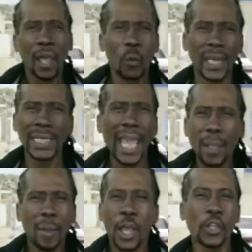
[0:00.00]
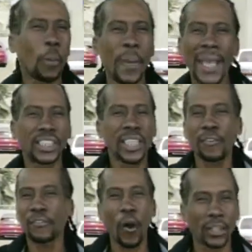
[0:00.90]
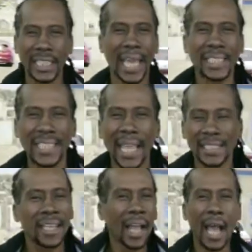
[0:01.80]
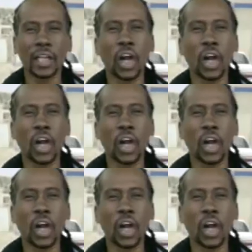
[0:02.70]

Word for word: With Lime, you pay just 49 cents and